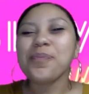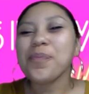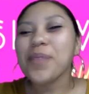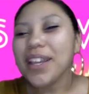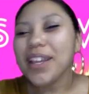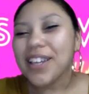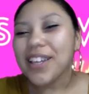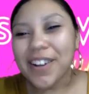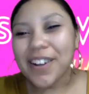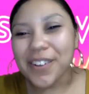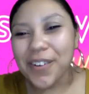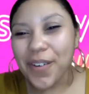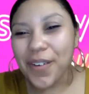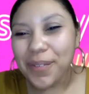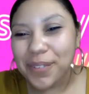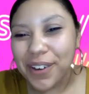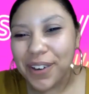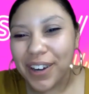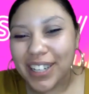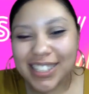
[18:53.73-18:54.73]
Y'all know I'm
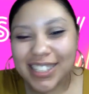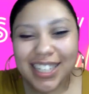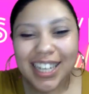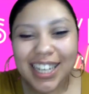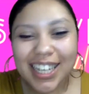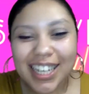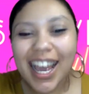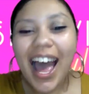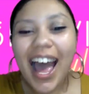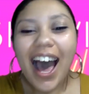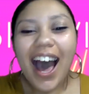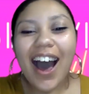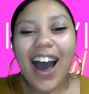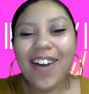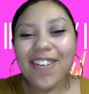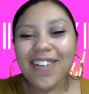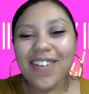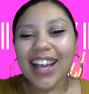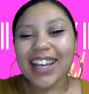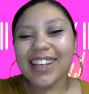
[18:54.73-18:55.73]
crazy.
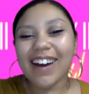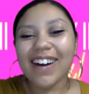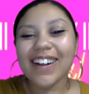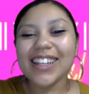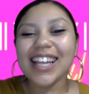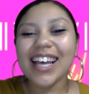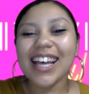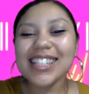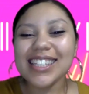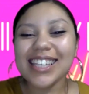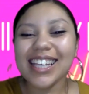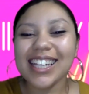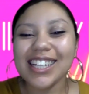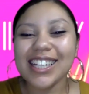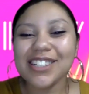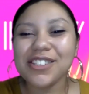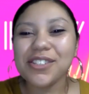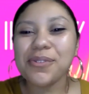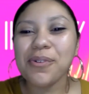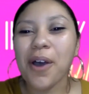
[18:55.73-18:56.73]
All right, y'all, let's get
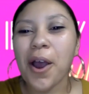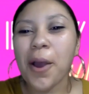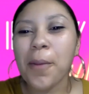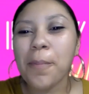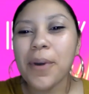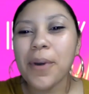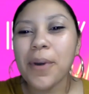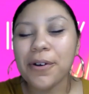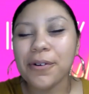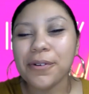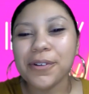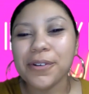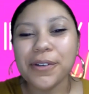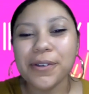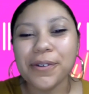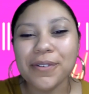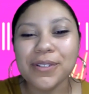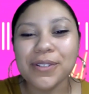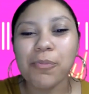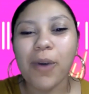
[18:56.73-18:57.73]
into our Po
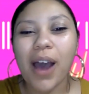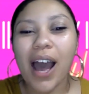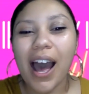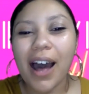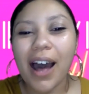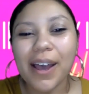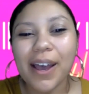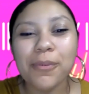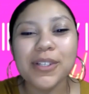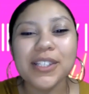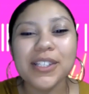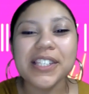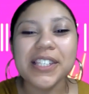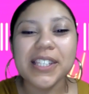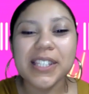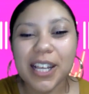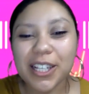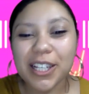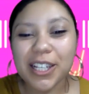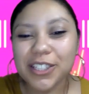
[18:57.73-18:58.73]
News. Wow, that was
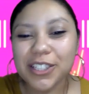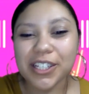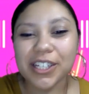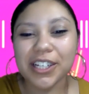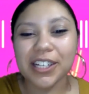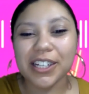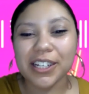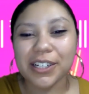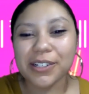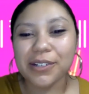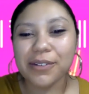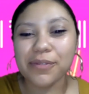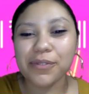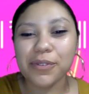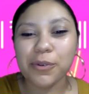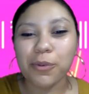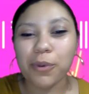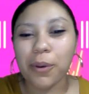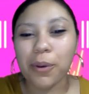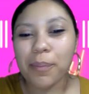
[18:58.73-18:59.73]
such a good
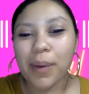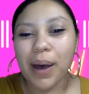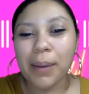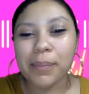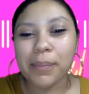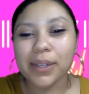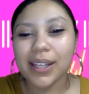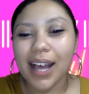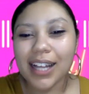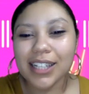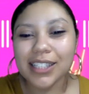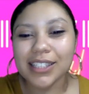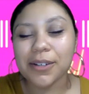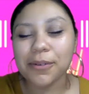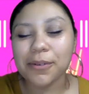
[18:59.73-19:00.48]
interview with Bambalacho.